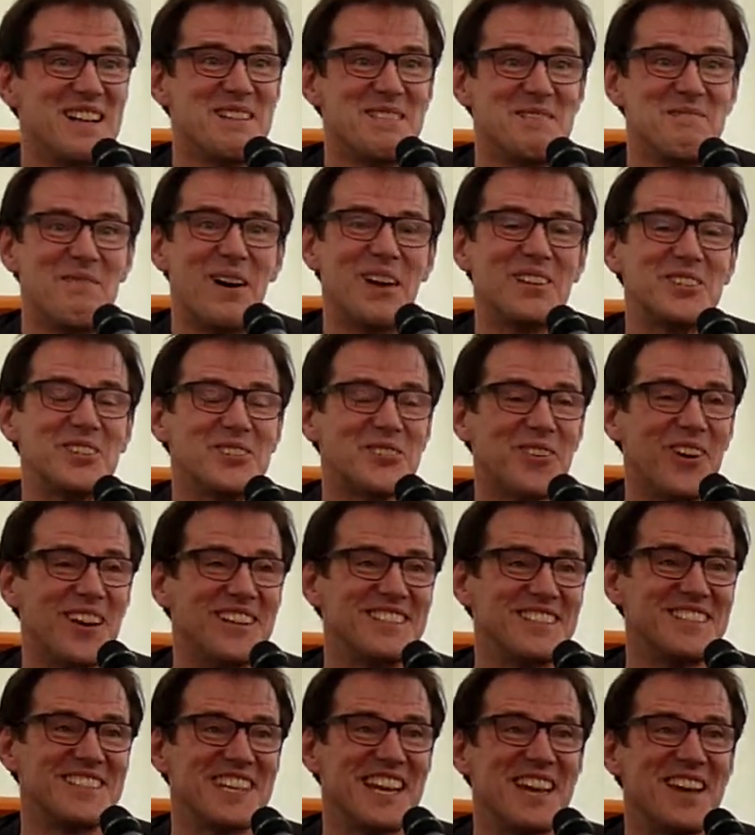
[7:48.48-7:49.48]
But I just wanted to
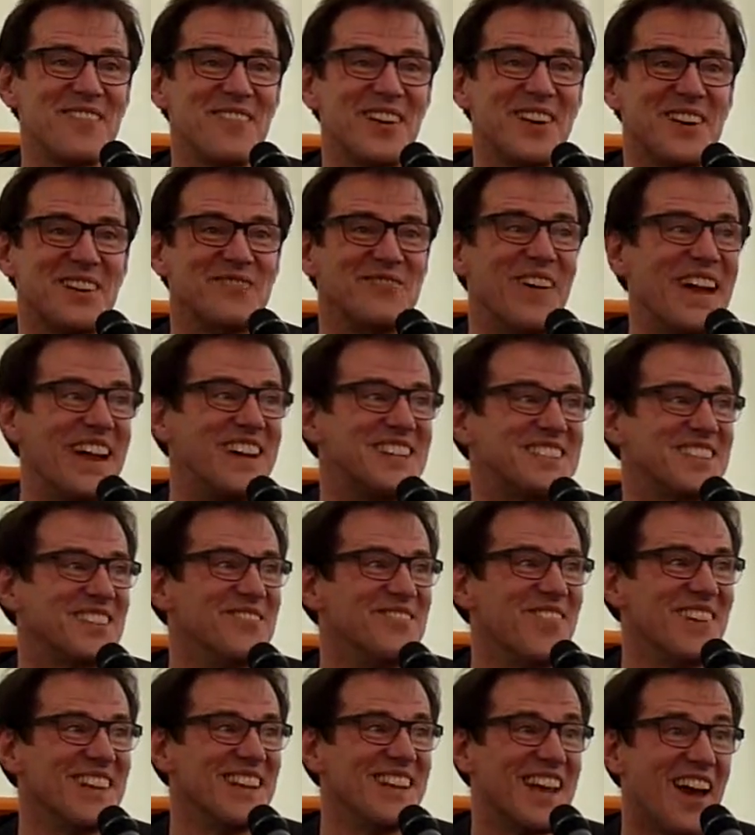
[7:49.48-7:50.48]
see if I could make
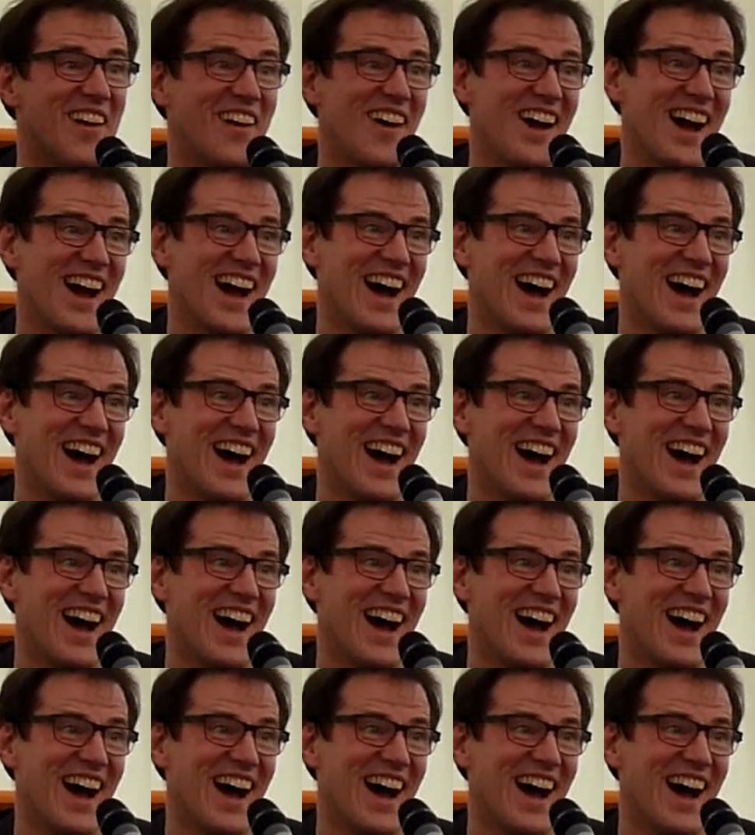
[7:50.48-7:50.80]
somebody go, oh.